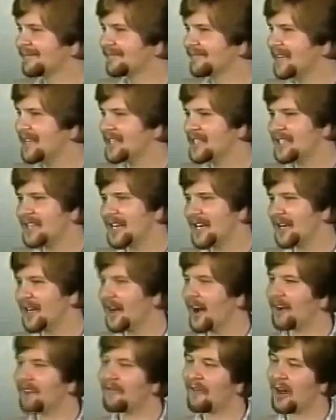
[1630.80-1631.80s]
doesn't say,
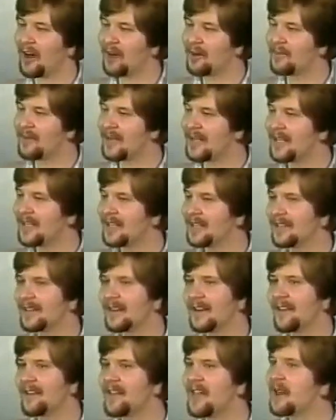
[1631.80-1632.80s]
follow me,
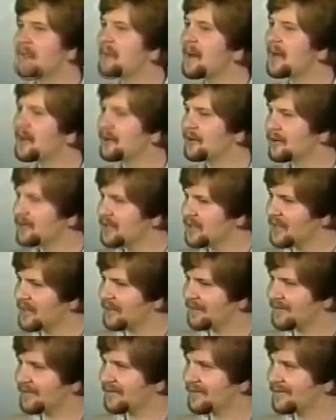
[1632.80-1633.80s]
then make
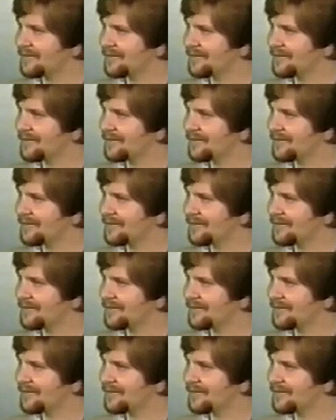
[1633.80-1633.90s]
yourself.